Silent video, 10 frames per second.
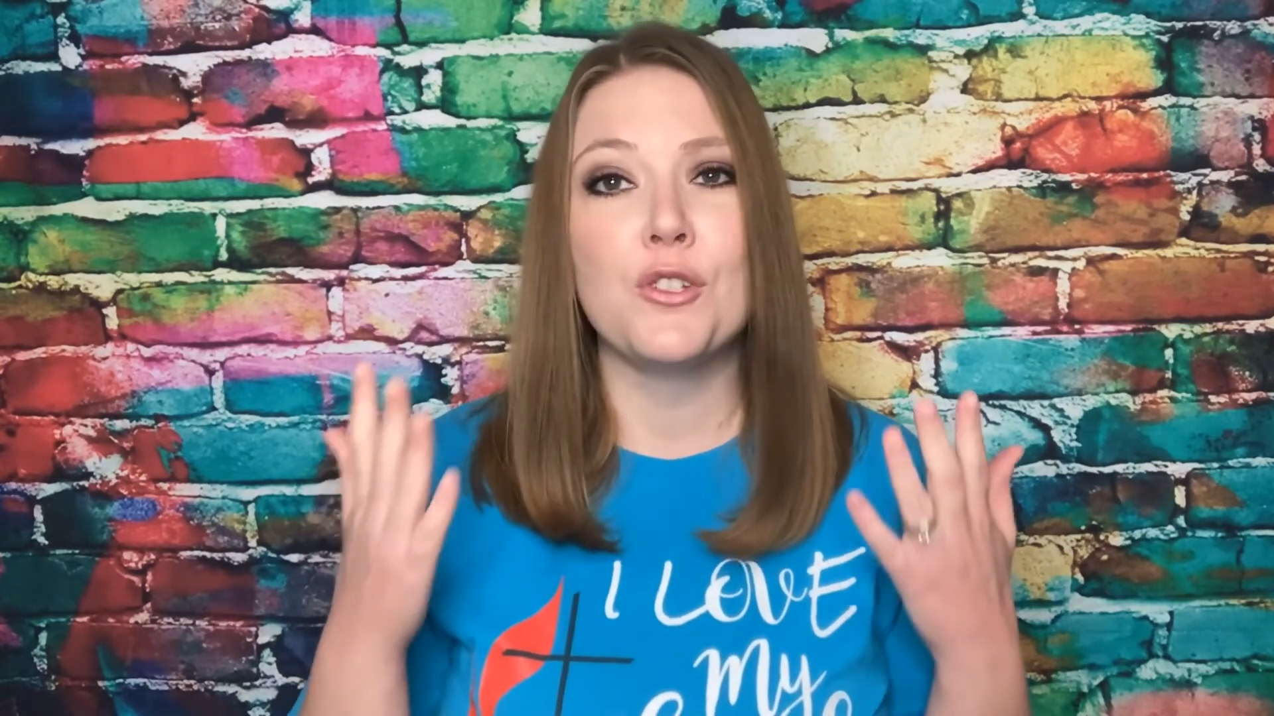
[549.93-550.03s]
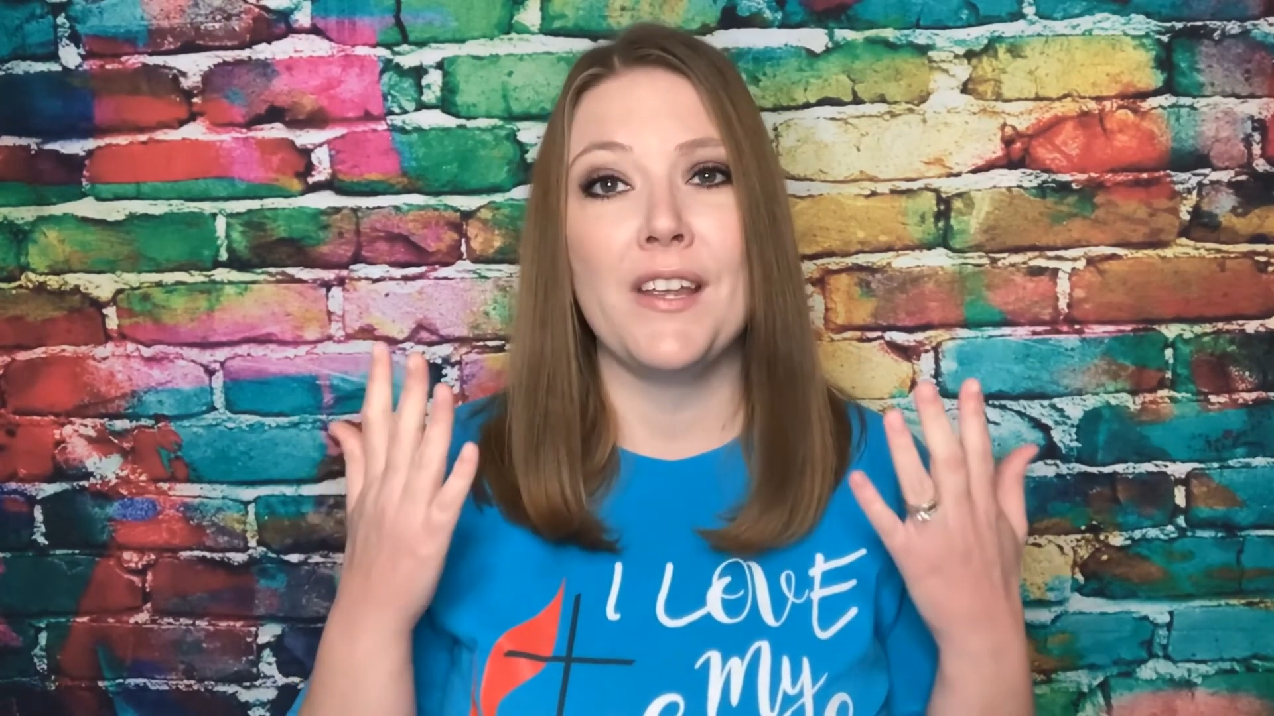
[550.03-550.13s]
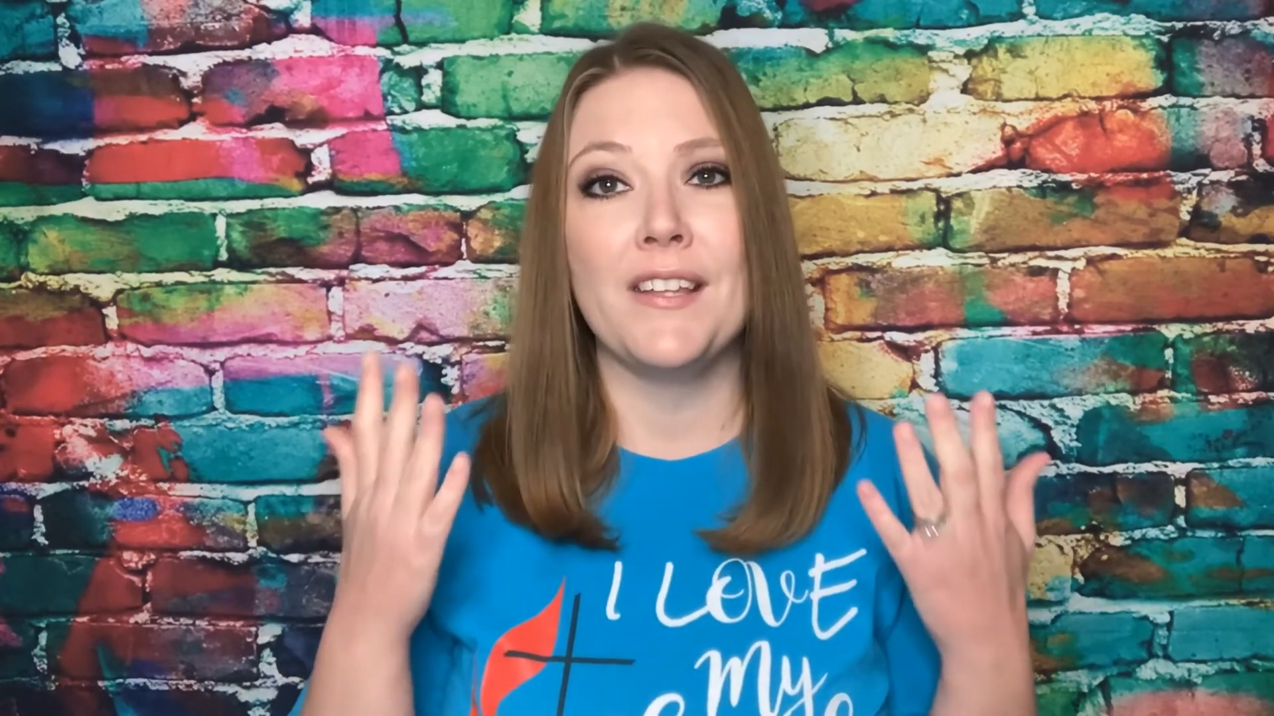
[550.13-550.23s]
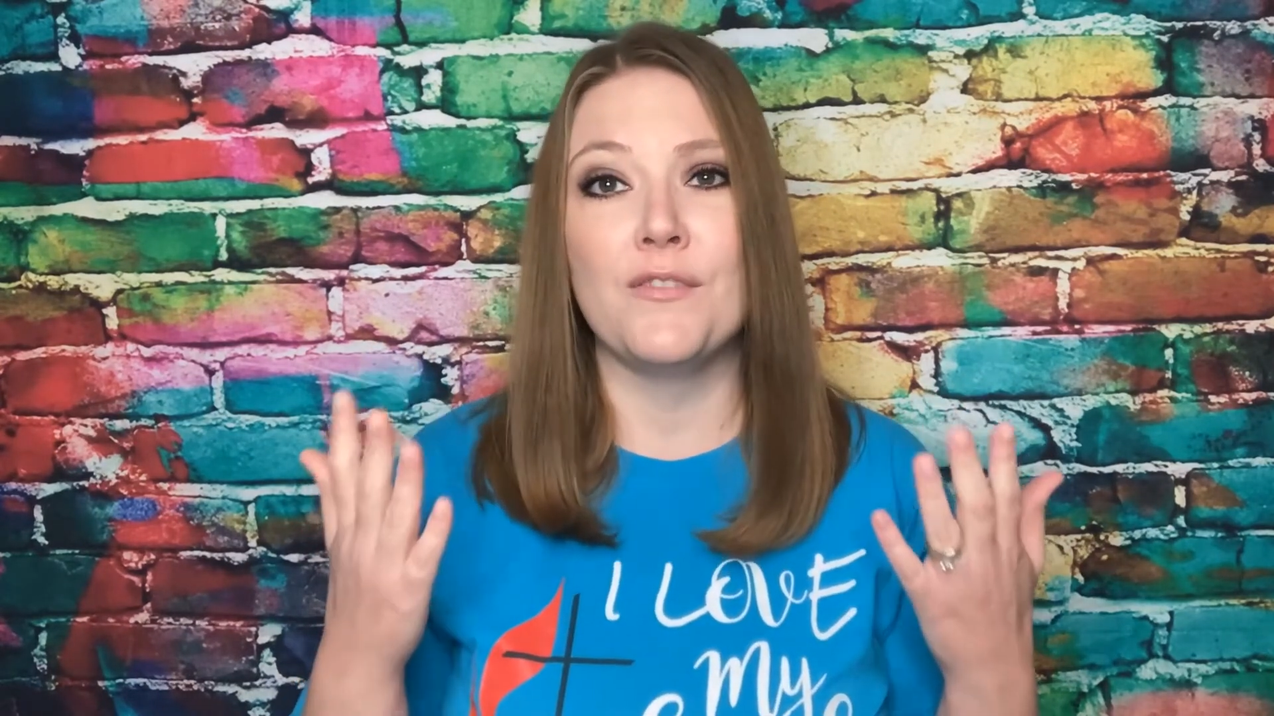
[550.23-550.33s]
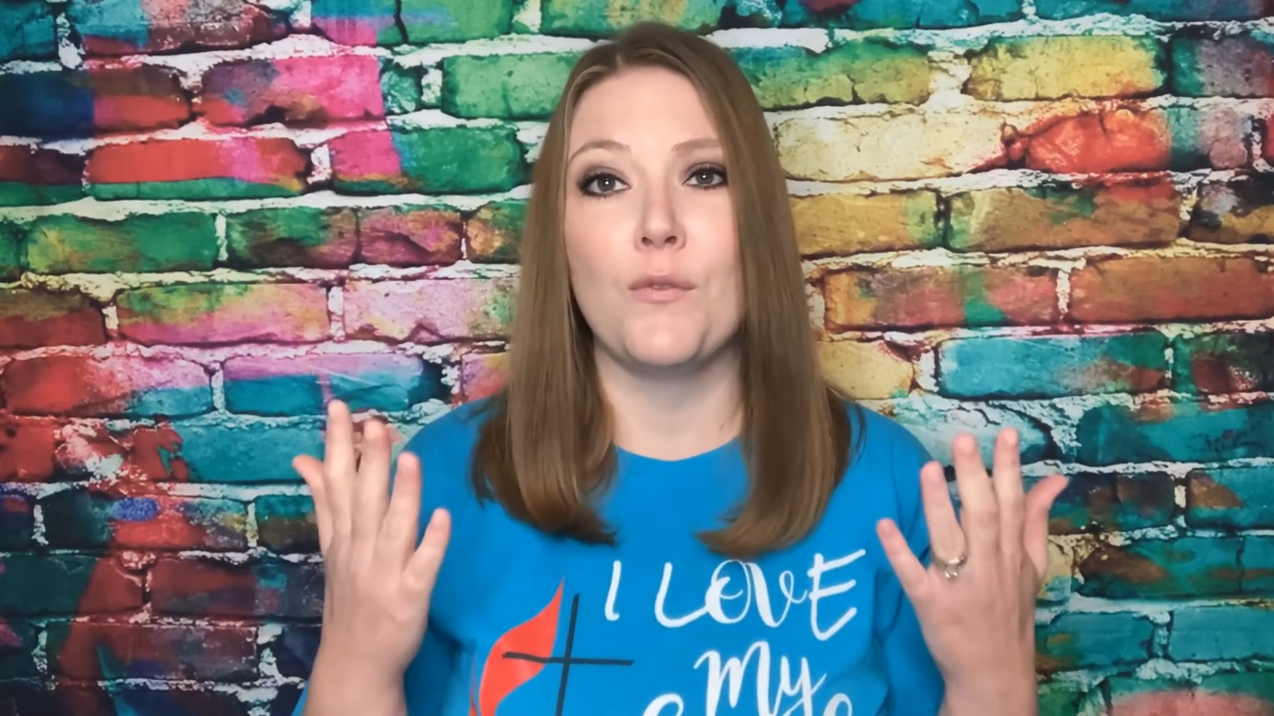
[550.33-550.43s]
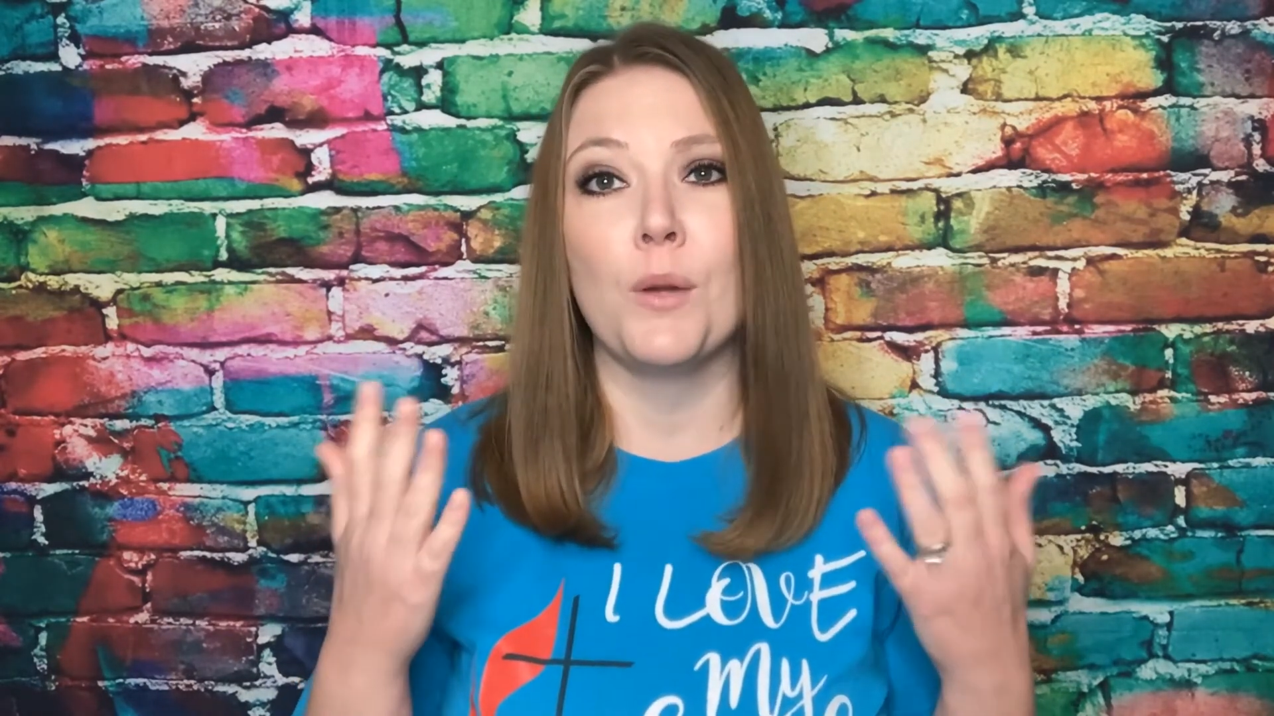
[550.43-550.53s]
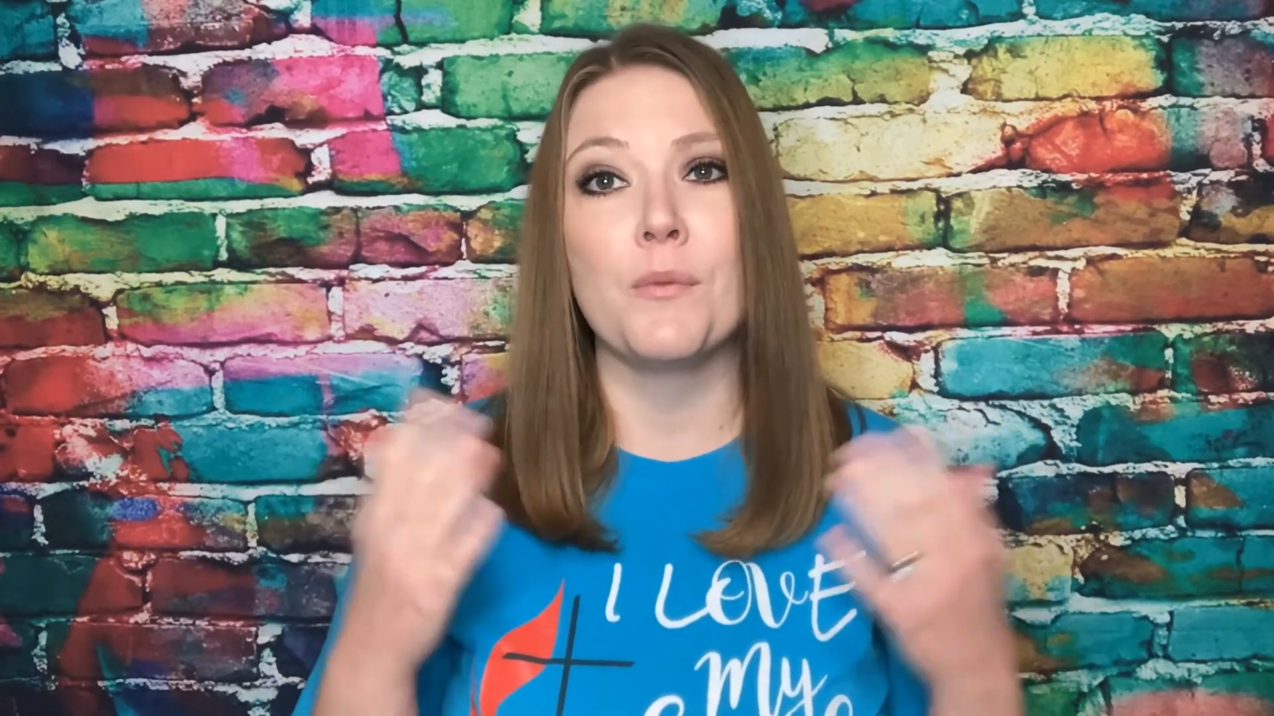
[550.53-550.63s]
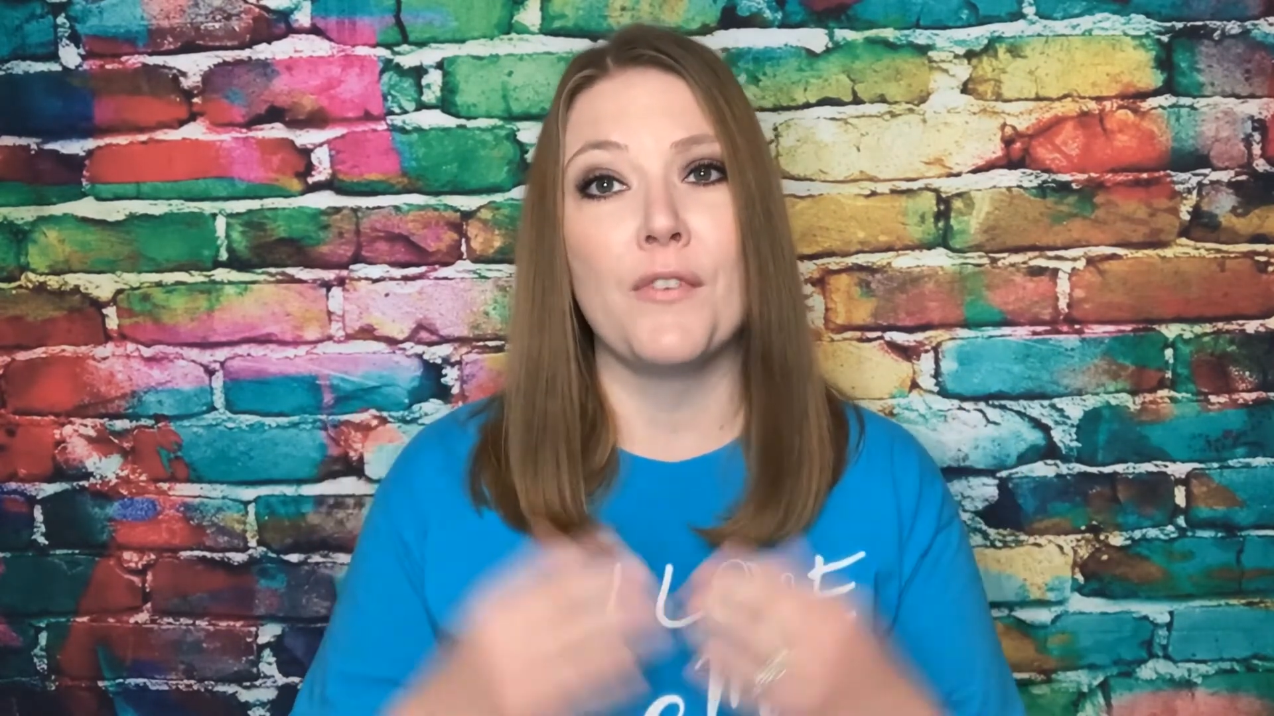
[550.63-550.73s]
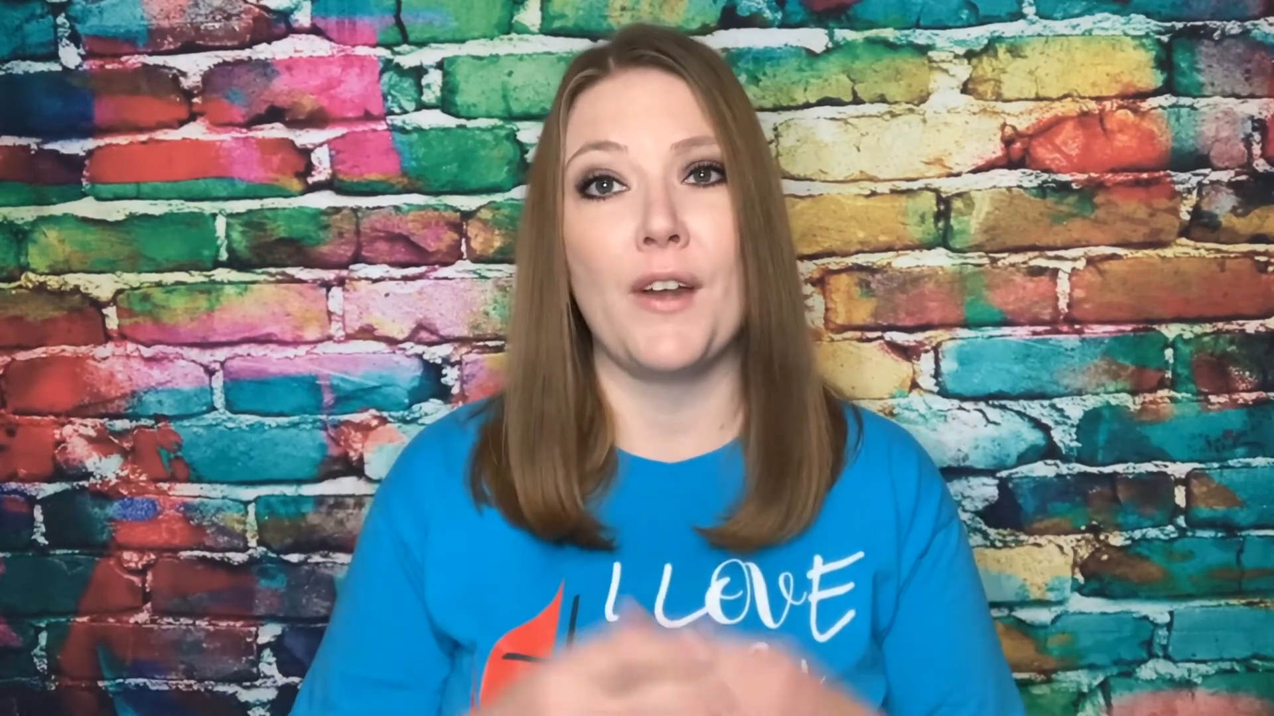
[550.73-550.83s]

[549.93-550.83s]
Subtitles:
transformed